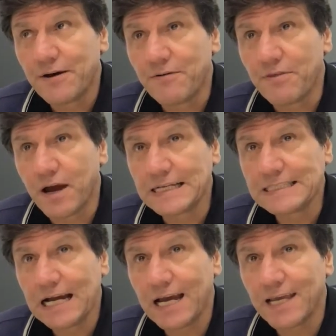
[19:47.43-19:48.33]
the
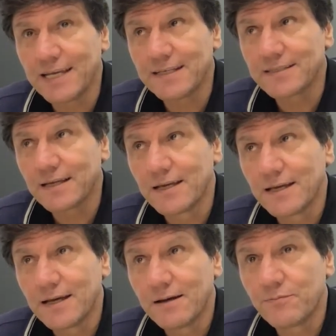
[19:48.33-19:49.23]
idea is
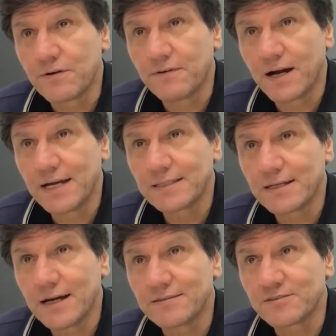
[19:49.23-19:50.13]
provide
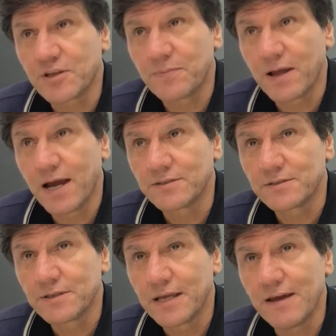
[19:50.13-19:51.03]
and
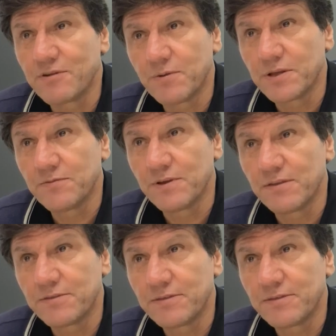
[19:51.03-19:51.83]
supplies everybody with